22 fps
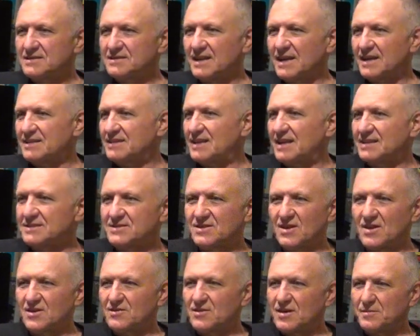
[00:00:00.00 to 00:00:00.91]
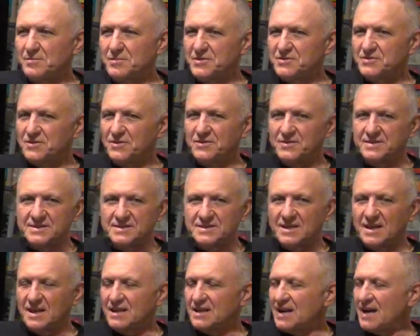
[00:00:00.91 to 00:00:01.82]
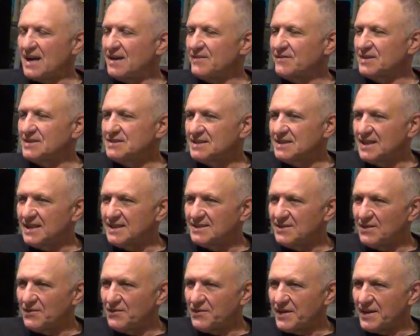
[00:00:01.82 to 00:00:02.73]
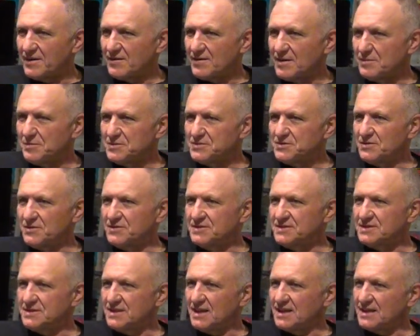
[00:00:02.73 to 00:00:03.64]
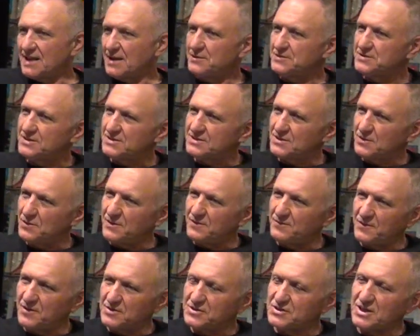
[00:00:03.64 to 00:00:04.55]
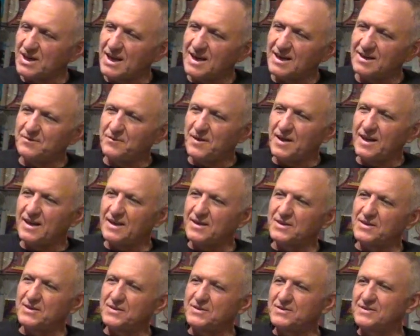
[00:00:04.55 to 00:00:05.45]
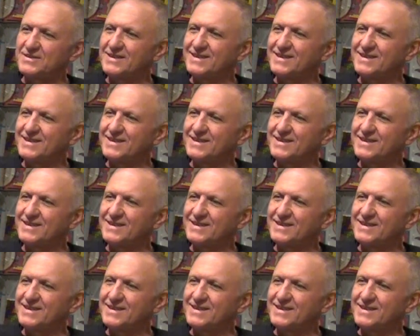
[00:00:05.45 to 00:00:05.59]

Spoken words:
Like that song, Cripple Children Suck. Obviously, I don't think Cripple Children Suck. I was just going for shock value.